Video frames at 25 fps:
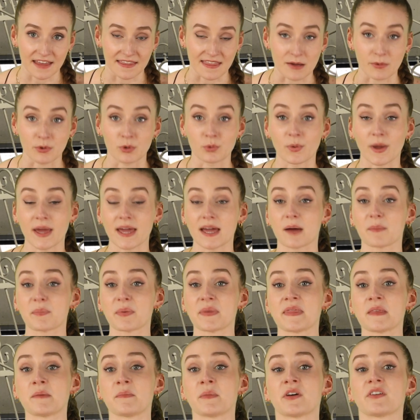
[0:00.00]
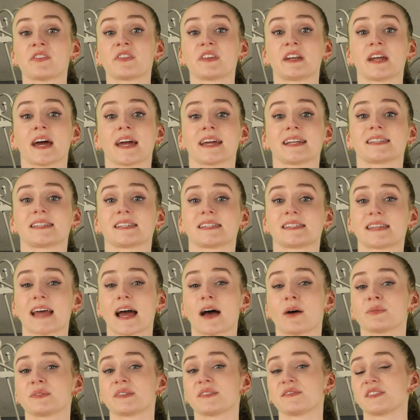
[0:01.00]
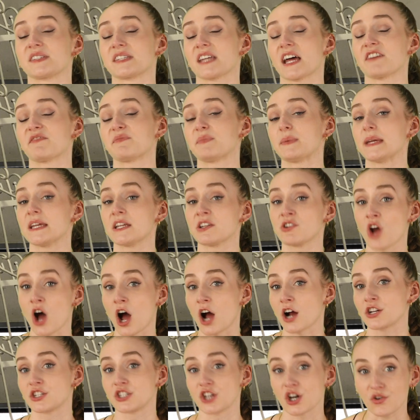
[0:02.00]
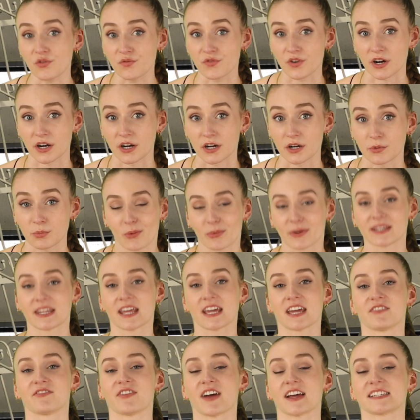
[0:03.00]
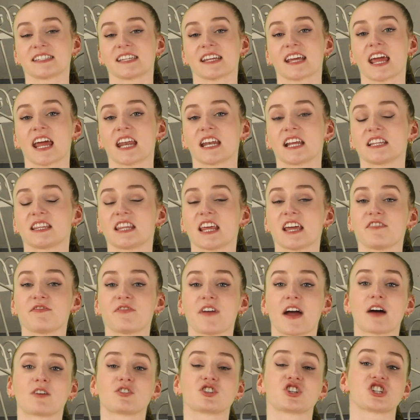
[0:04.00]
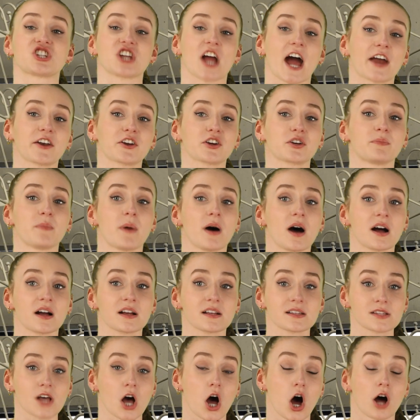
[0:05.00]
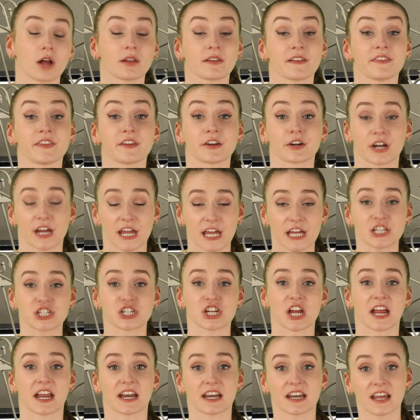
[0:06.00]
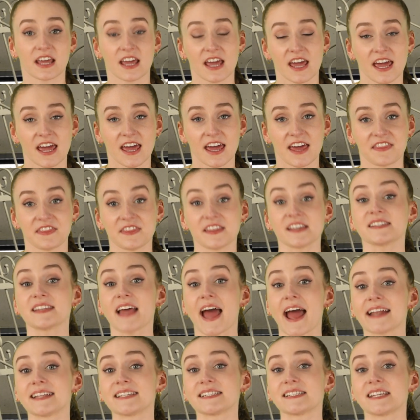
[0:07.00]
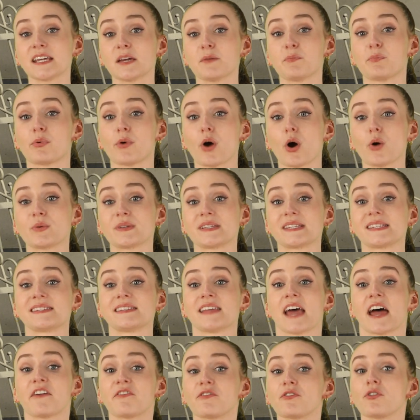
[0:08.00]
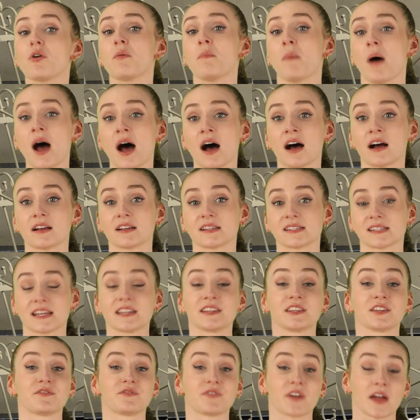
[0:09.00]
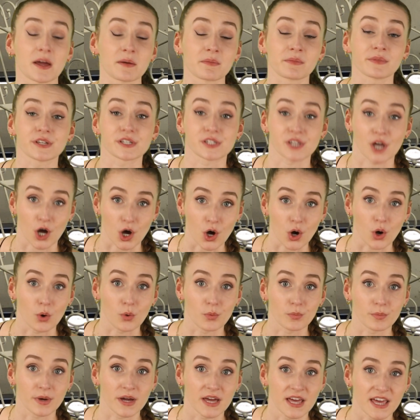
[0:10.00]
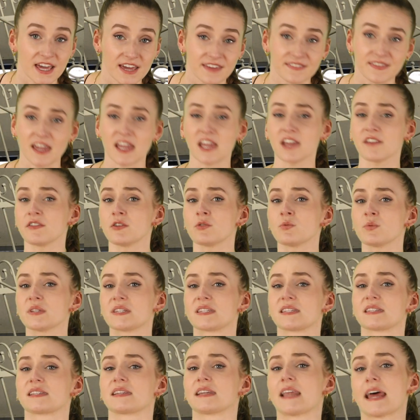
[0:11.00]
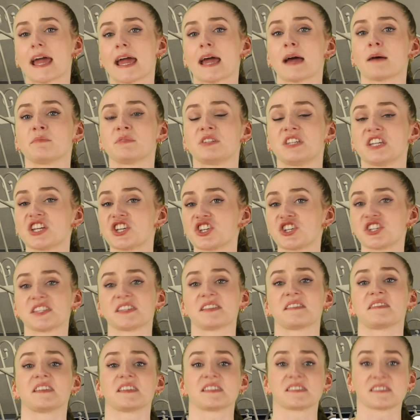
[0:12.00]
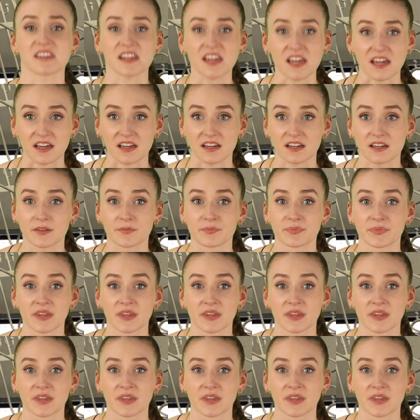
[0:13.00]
They would wake up in the middle of the night to sounds of stuff being knocked over. When they investigated, they found shattered mugs all in their kitchen. This entity broke several mugs in the family's home. They even would slam dishes in the sink.